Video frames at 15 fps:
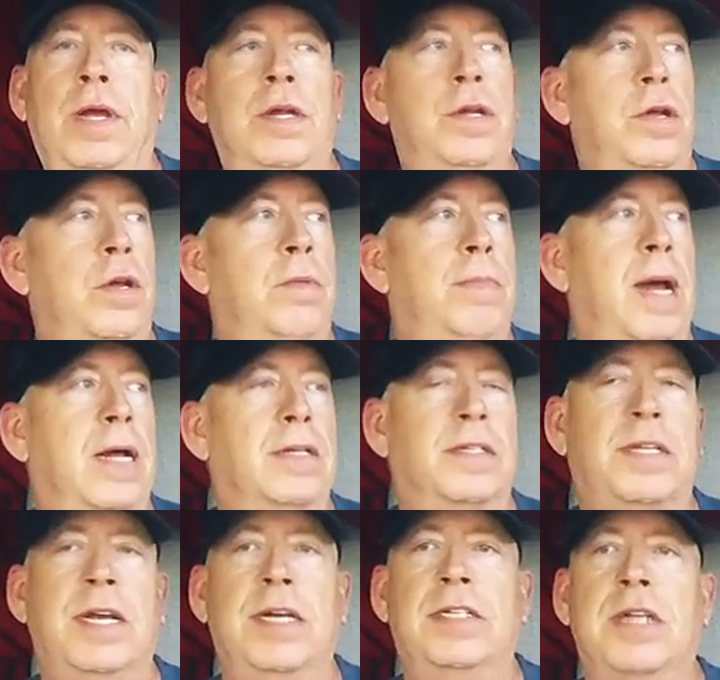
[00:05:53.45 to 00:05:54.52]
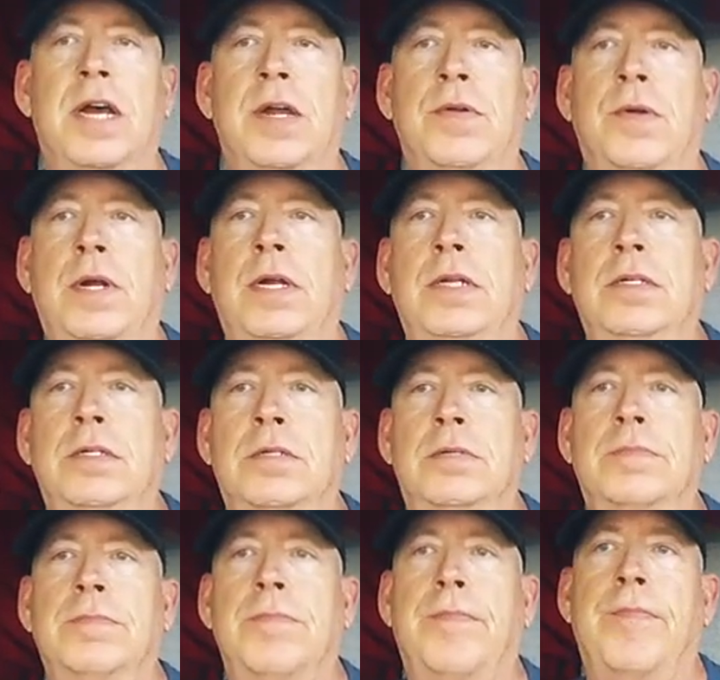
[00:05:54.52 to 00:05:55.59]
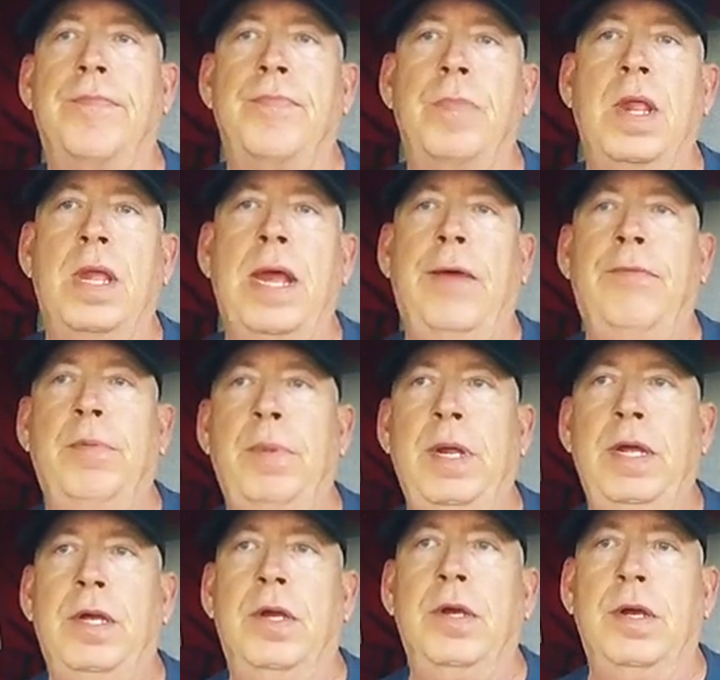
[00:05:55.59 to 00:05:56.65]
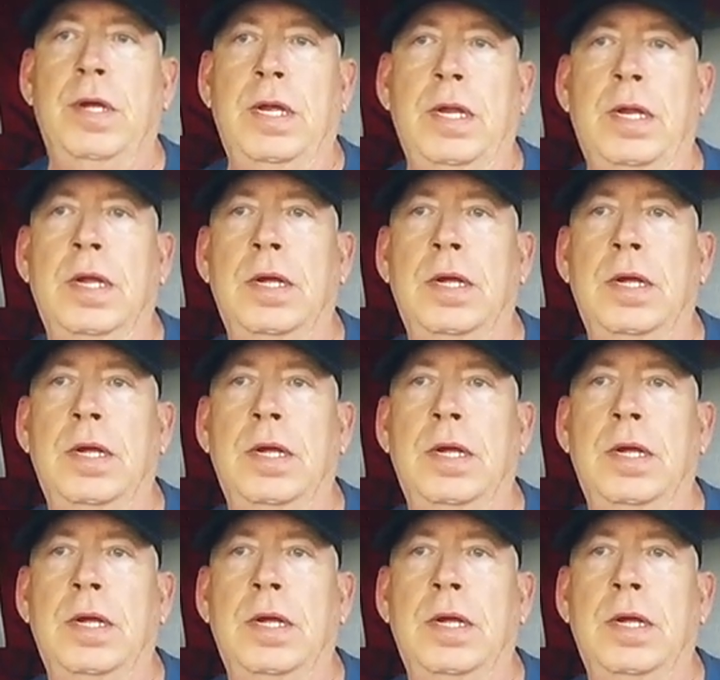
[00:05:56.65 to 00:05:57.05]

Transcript: we can do about 600, that would be good.